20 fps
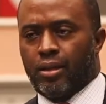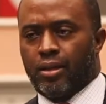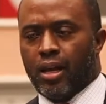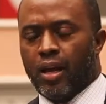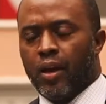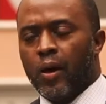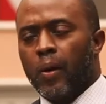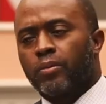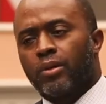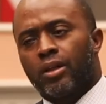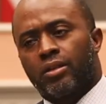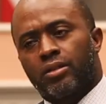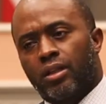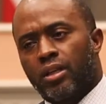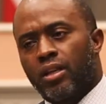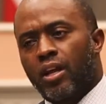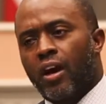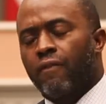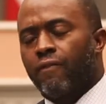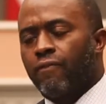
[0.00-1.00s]
They helped us
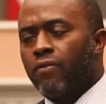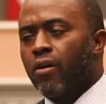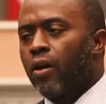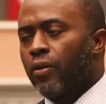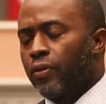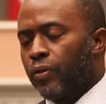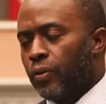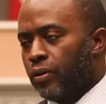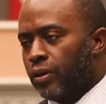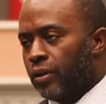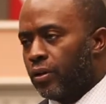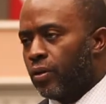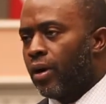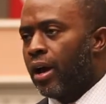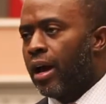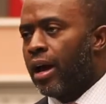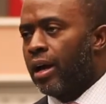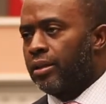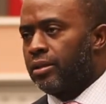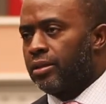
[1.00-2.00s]
to not fall through the
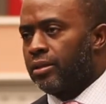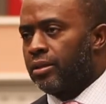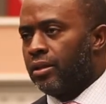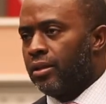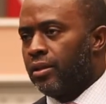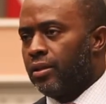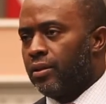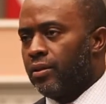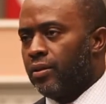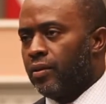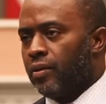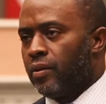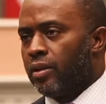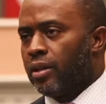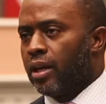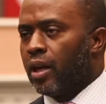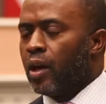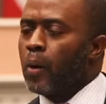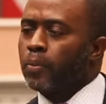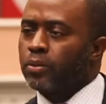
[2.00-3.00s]
cracks.
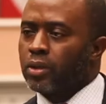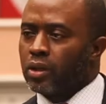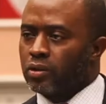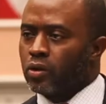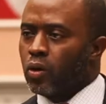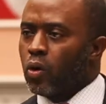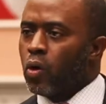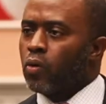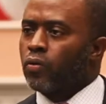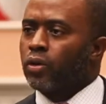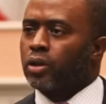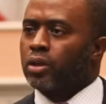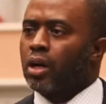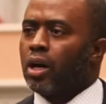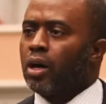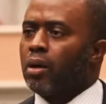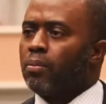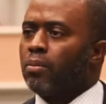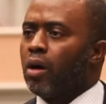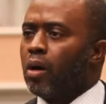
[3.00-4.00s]
They helped us to
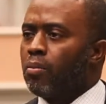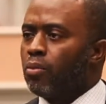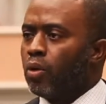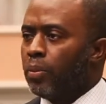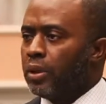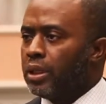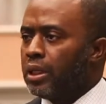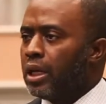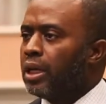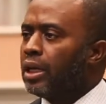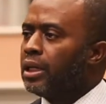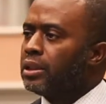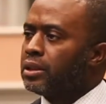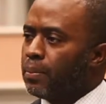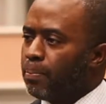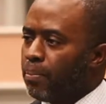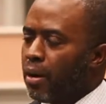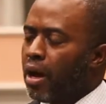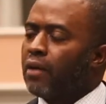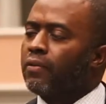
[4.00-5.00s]
overcome humble beginnings
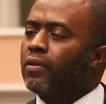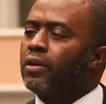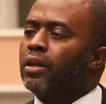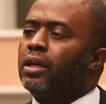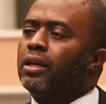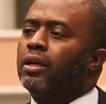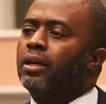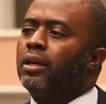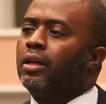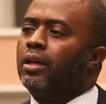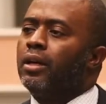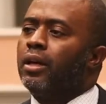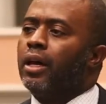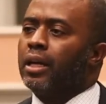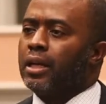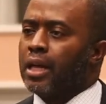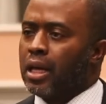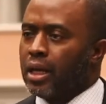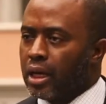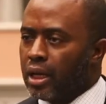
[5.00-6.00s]
and poverty.
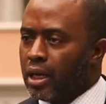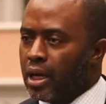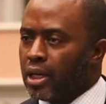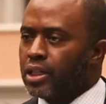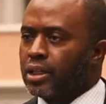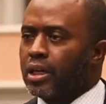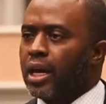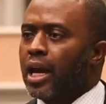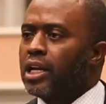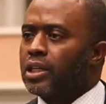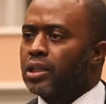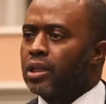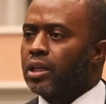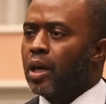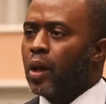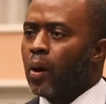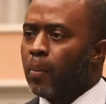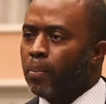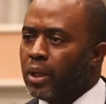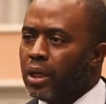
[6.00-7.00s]
And getting an education
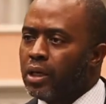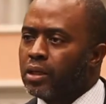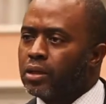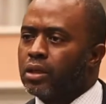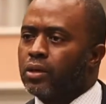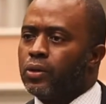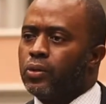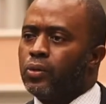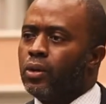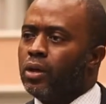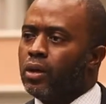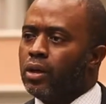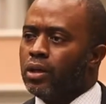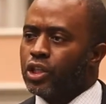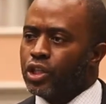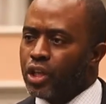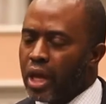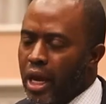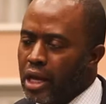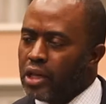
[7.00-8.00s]
helped me to
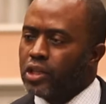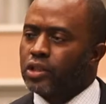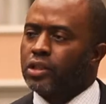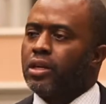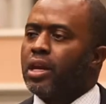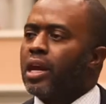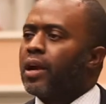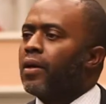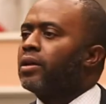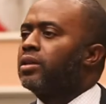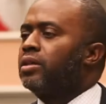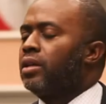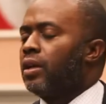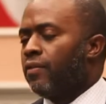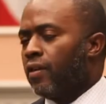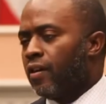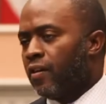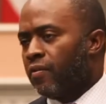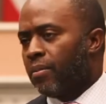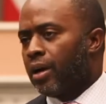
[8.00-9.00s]
change the
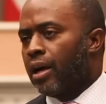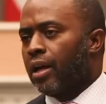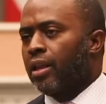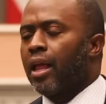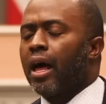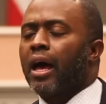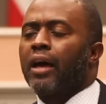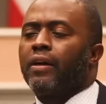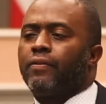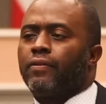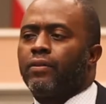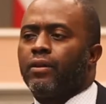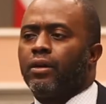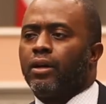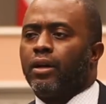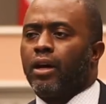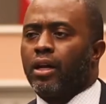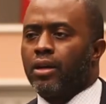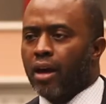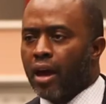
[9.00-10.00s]
narrative of my life
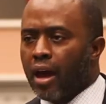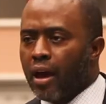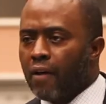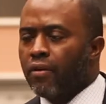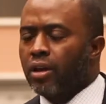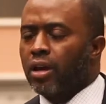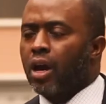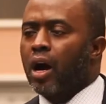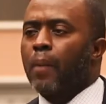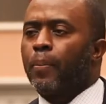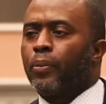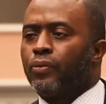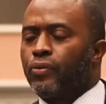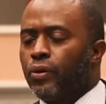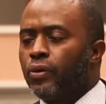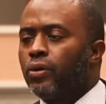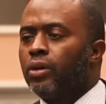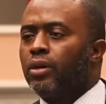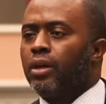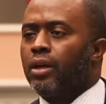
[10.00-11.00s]
and to have an
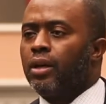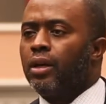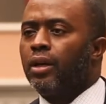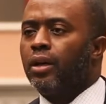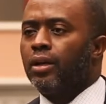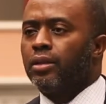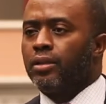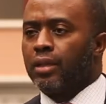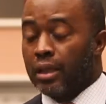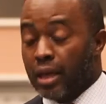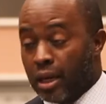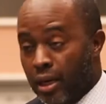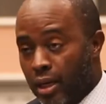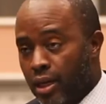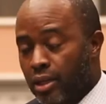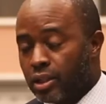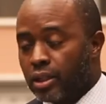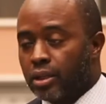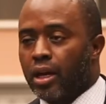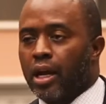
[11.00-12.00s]
opportunity to get an
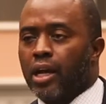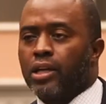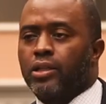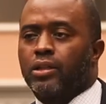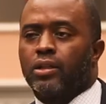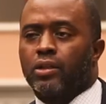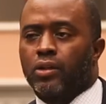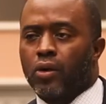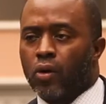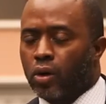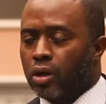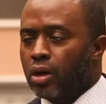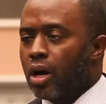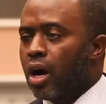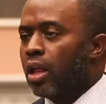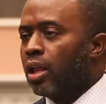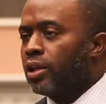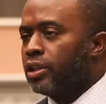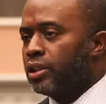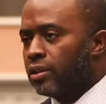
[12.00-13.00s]
education, to go to
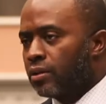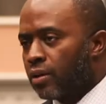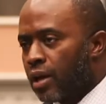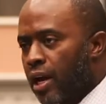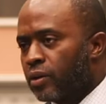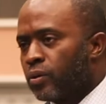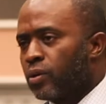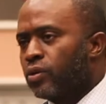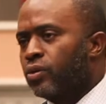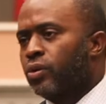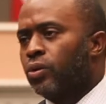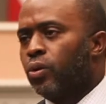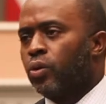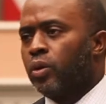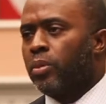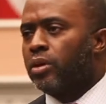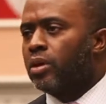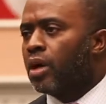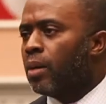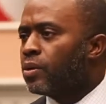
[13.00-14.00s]
college and graduate school
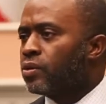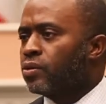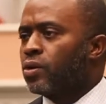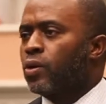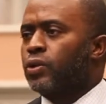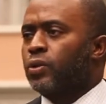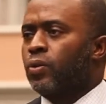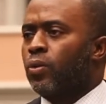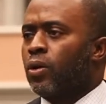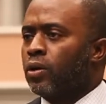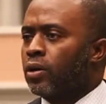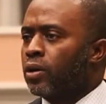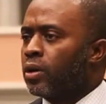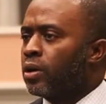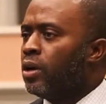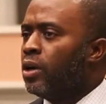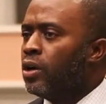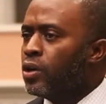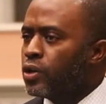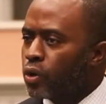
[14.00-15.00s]
and become a social
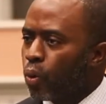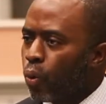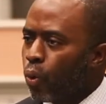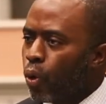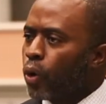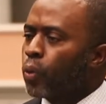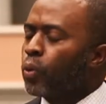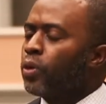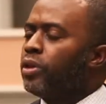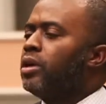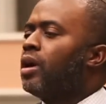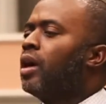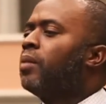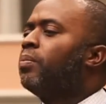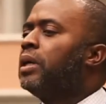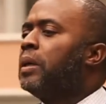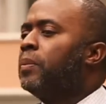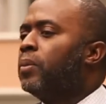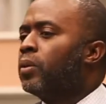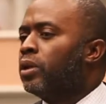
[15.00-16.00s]
worker, to work with
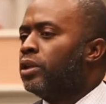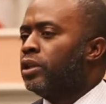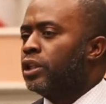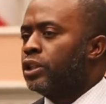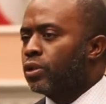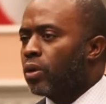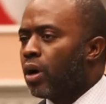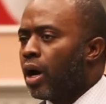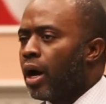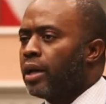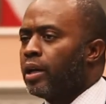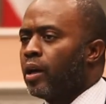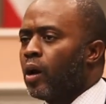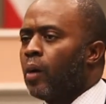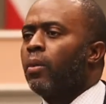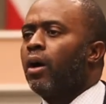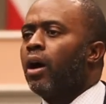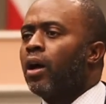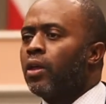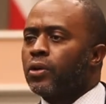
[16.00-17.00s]
young people and to try and
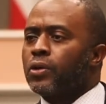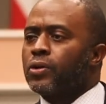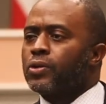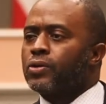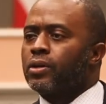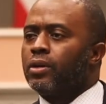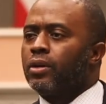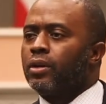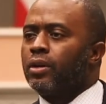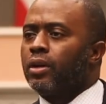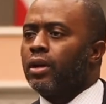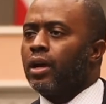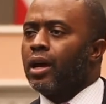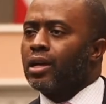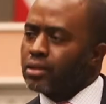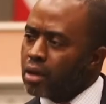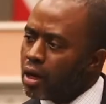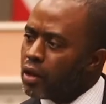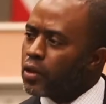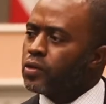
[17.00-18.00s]
help others
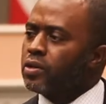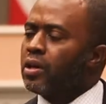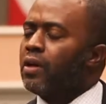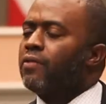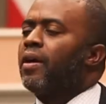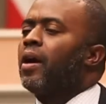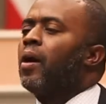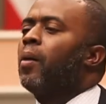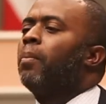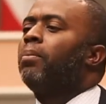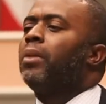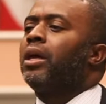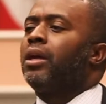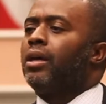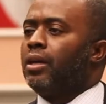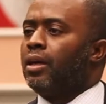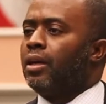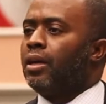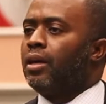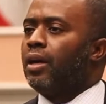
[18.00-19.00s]
as others have helped
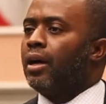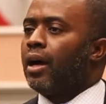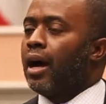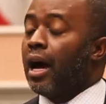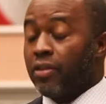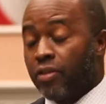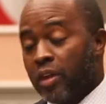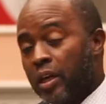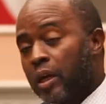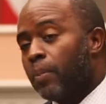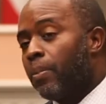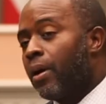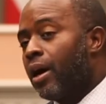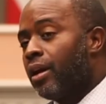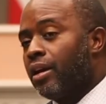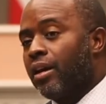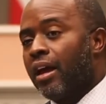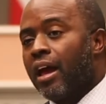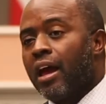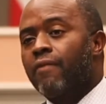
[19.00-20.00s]
me. I think
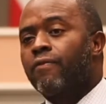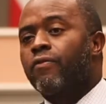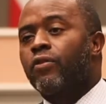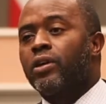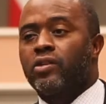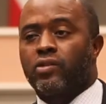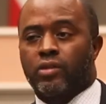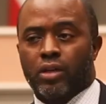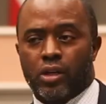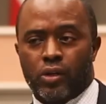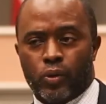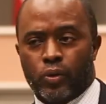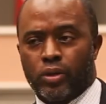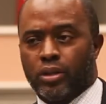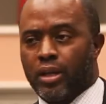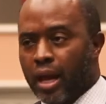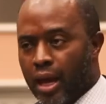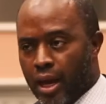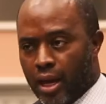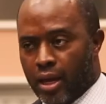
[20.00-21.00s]
about it every
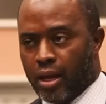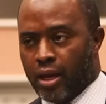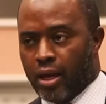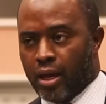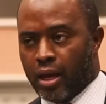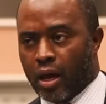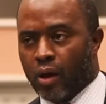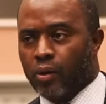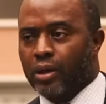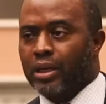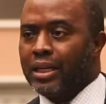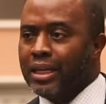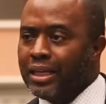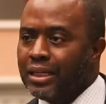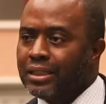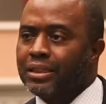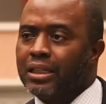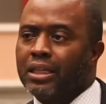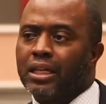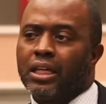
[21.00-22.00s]
single day, how
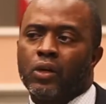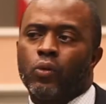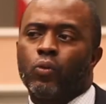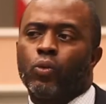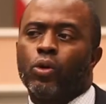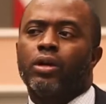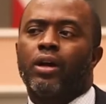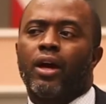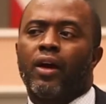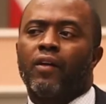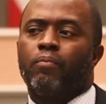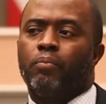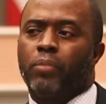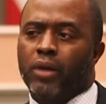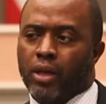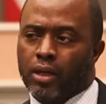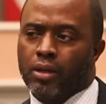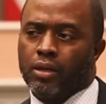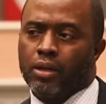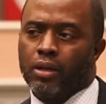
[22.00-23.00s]
easy it would have
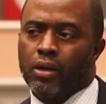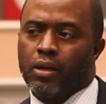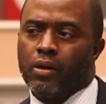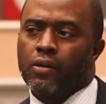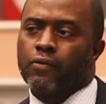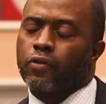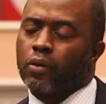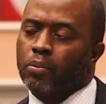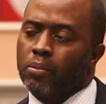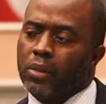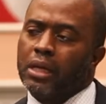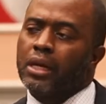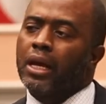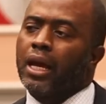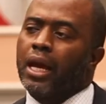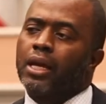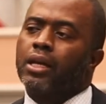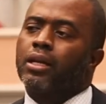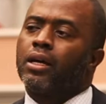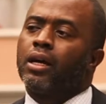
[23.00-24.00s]
been for me to
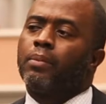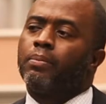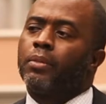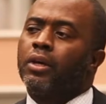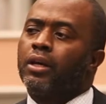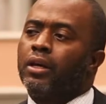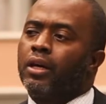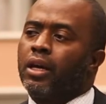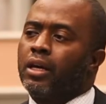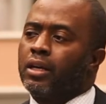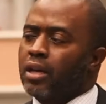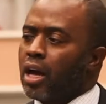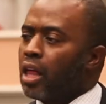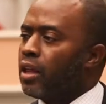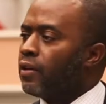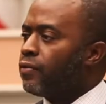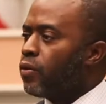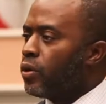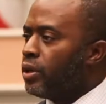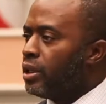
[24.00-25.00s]
end up in
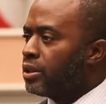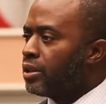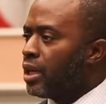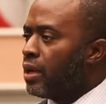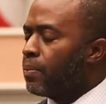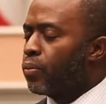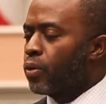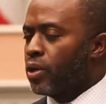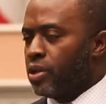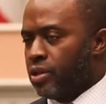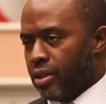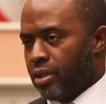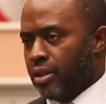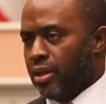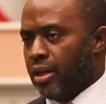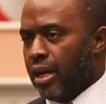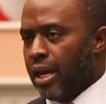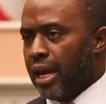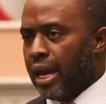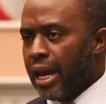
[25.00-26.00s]
California State Prison.
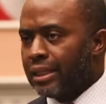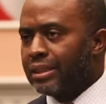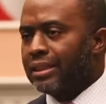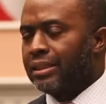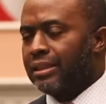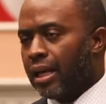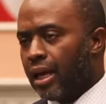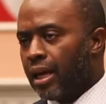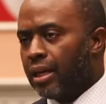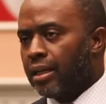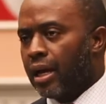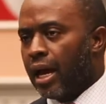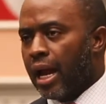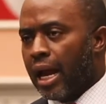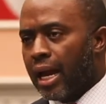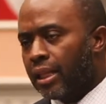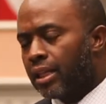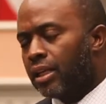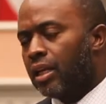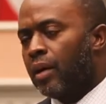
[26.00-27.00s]
Instead,
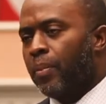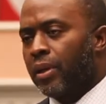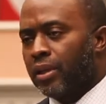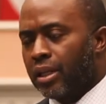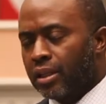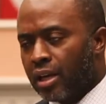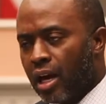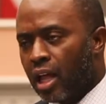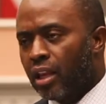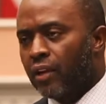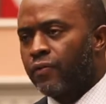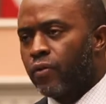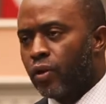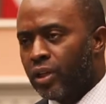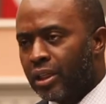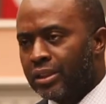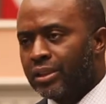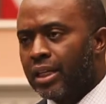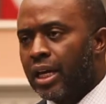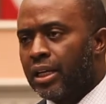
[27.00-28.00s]
I ended up in the
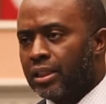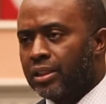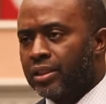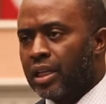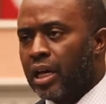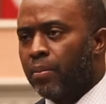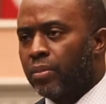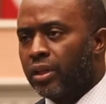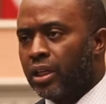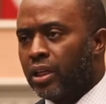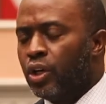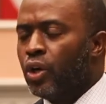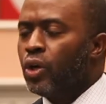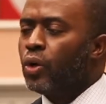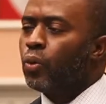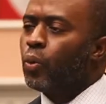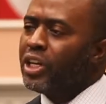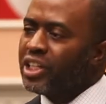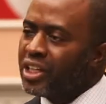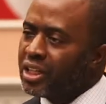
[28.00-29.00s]
California State Assembly.
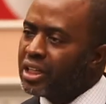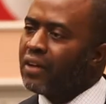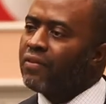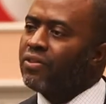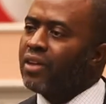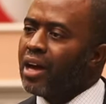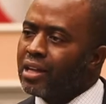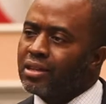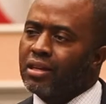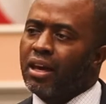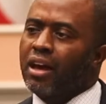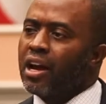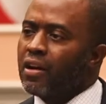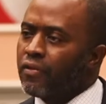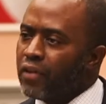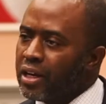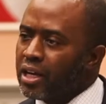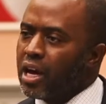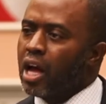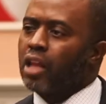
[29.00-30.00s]
We should give that to
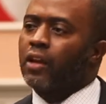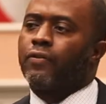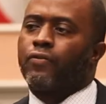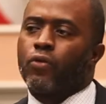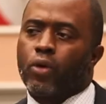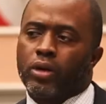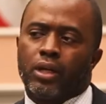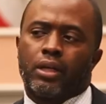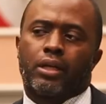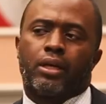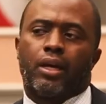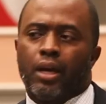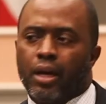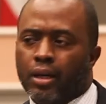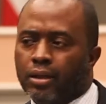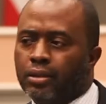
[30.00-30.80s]
every Californian.